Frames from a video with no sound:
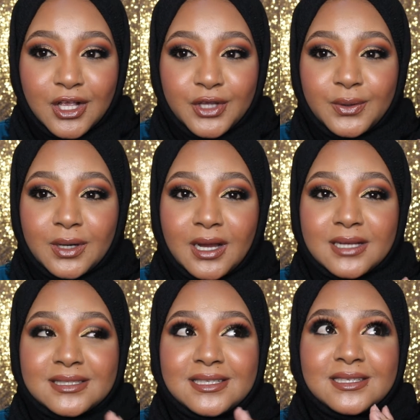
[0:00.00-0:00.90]
You
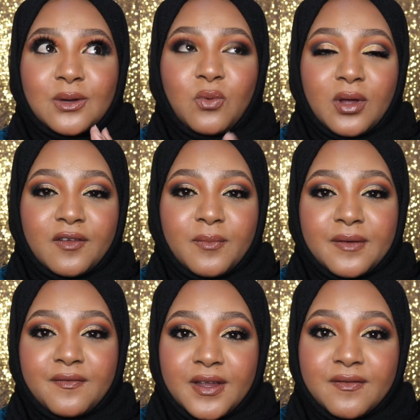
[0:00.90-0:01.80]
guys, these are one of my
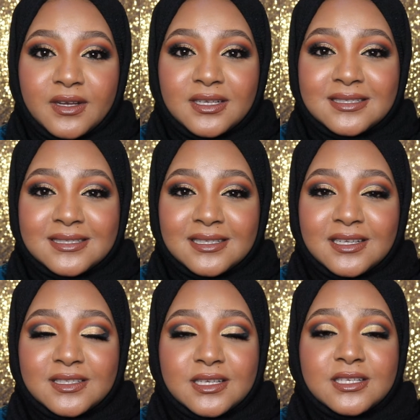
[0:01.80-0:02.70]
favorite
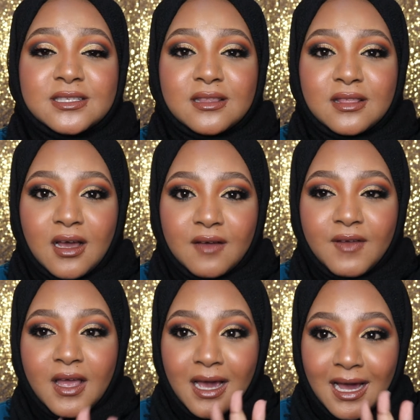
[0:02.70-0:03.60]
concealers. I just love
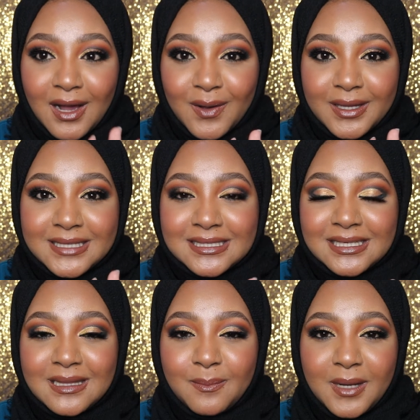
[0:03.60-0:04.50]
how easily
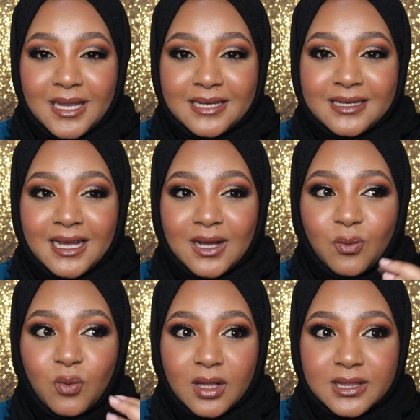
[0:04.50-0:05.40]
they blend, how
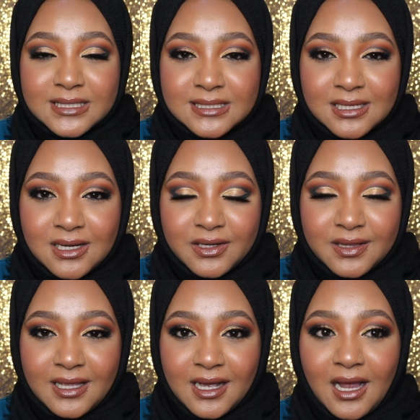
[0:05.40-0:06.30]
well they sit under
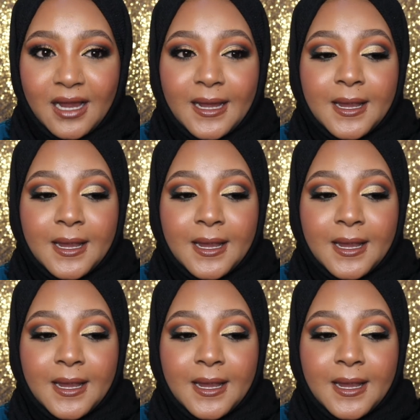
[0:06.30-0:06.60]
the eye.